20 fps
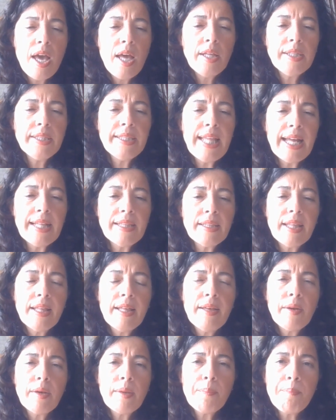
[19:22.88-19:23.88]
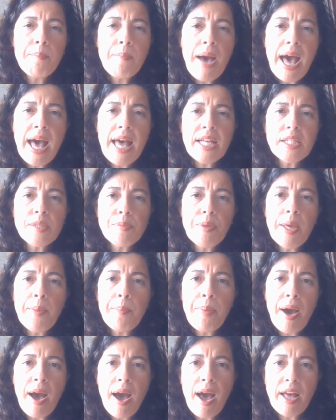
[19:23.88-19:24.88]
that must be
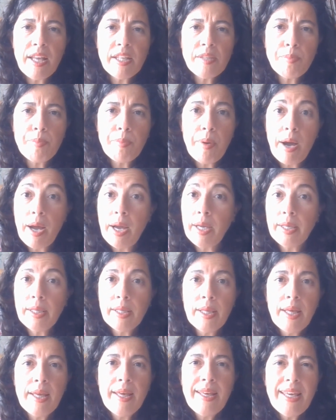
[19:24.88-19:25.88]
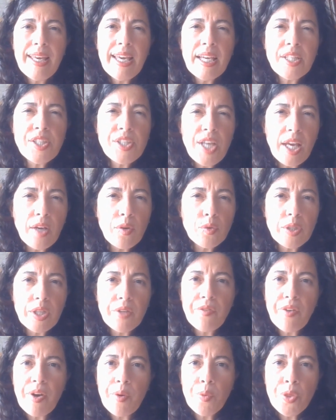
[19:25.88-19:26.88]
passed by
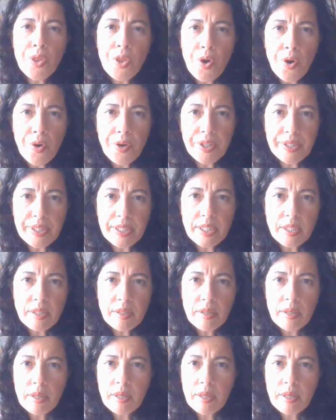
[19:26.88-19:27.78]
executive authorities.